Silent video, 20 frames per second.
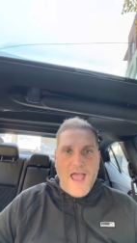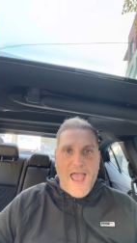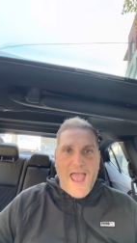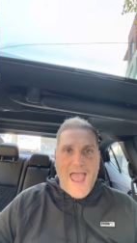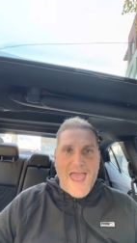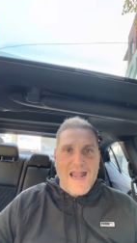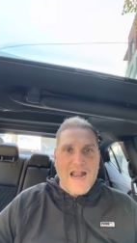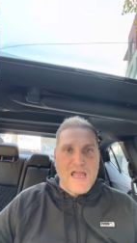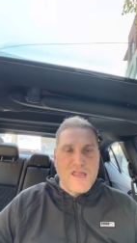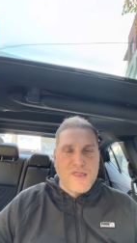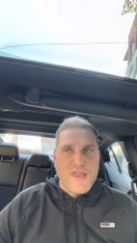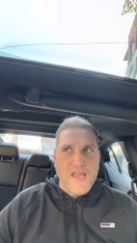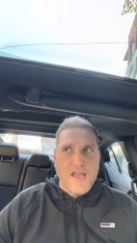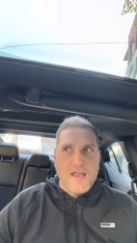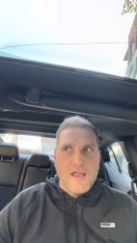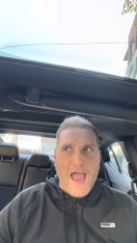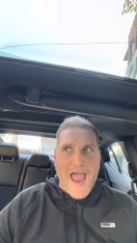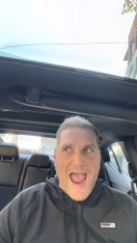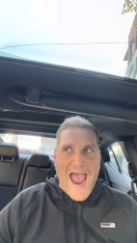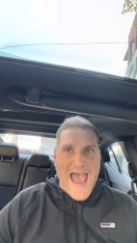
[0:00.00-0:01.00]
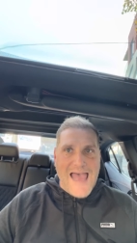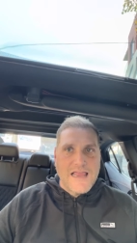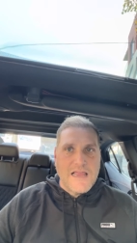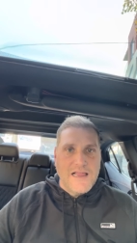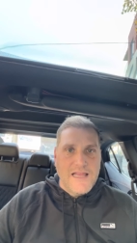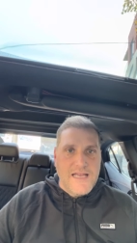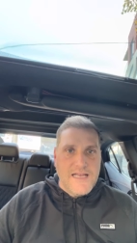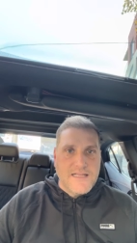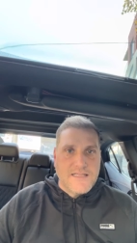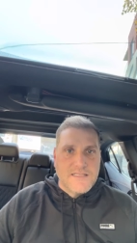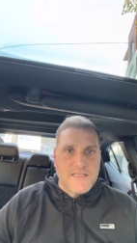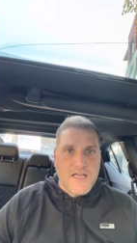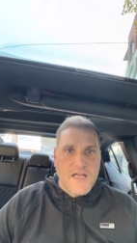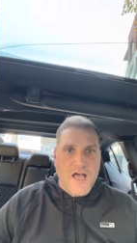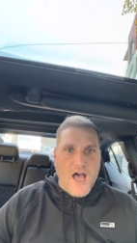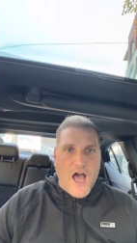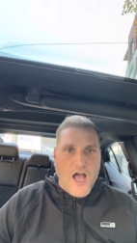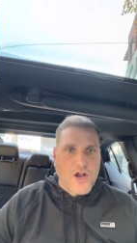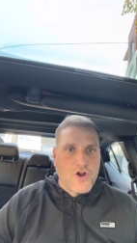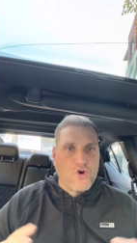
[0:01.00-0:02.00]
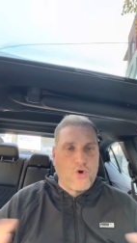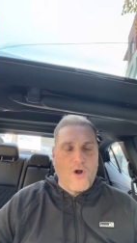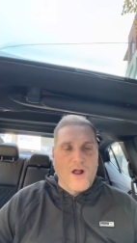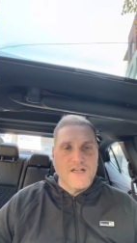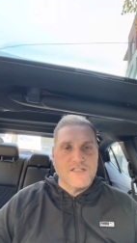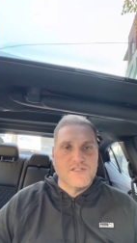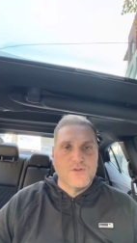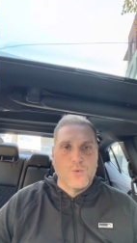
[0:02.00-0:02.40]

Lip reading: And I think athletes across